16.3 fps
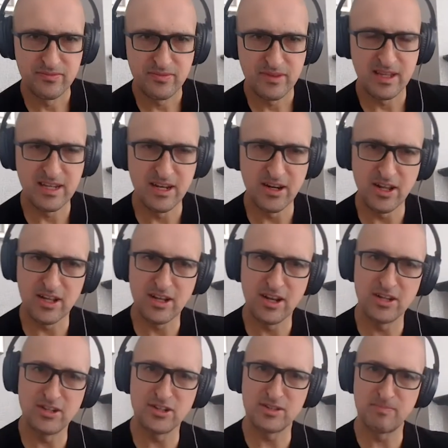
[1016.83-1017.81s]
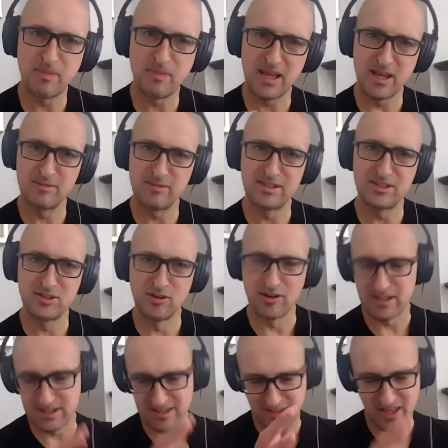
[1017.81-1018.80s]
Can I just pick up the
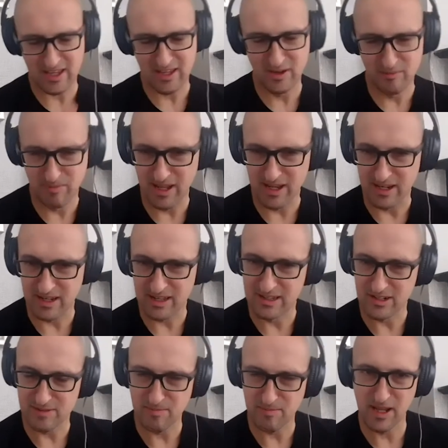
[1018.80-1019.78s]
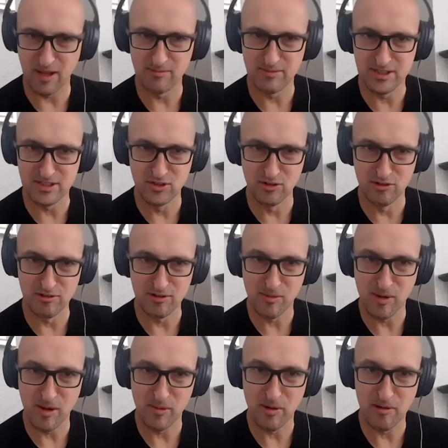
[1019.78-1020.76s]
story? Thank you, Ben. Just pick up the story
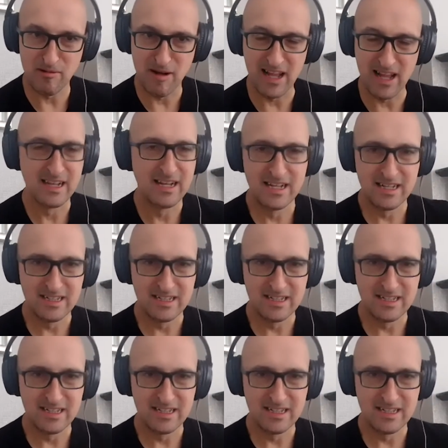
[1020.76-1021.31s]
where we were at.